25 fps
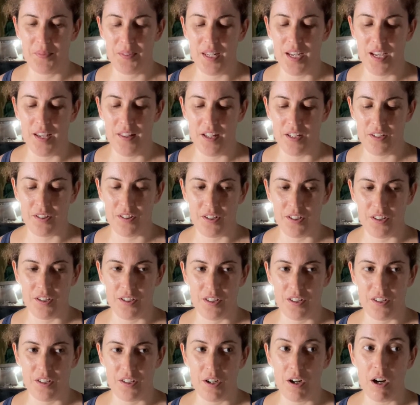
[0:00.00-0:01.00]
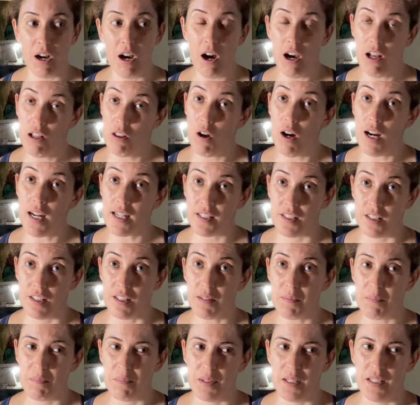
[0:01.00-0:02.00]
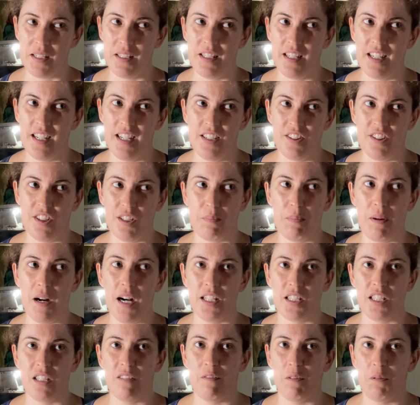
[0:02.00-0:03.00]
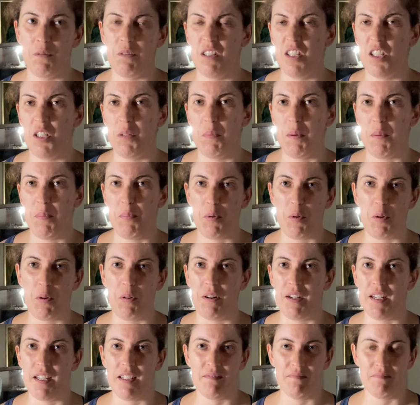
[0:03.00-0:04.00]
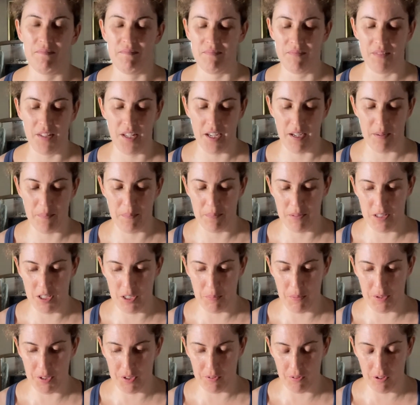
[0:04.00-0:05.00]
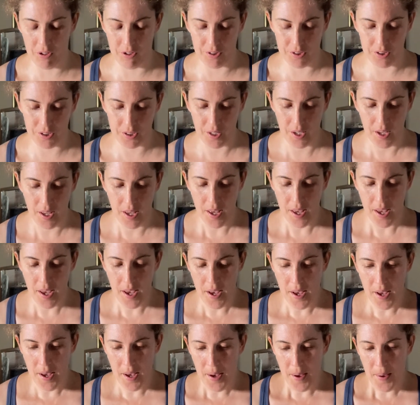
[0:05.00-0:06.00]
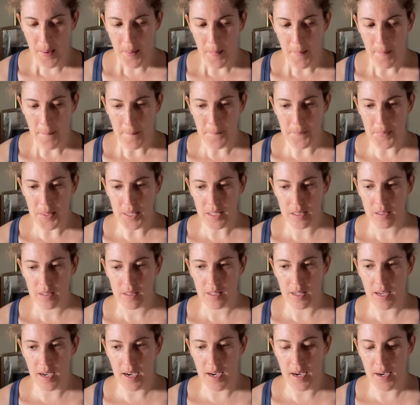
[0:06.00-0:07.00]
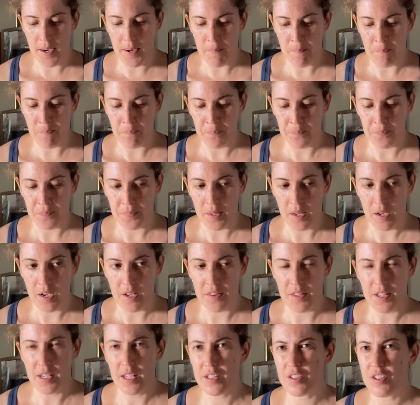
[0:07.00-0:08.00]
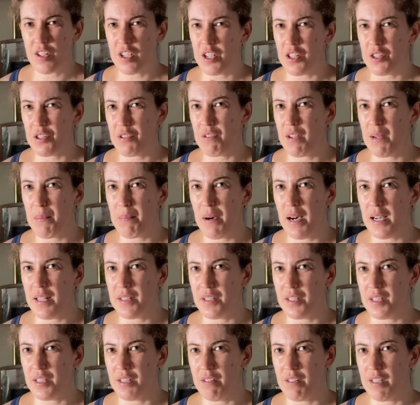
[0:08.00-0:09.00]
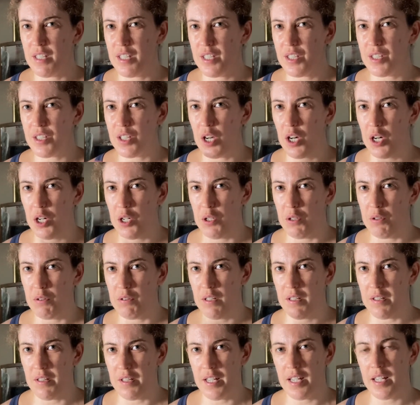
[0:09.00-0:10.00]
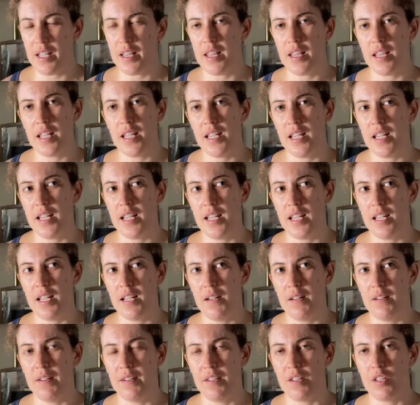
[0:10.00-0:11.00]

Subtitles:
yeah, that's just, I liked it, but yeah, just parts of it were a little bit boring and yeah, a little bit gross. But I think it's like a 3-part series. I'll link the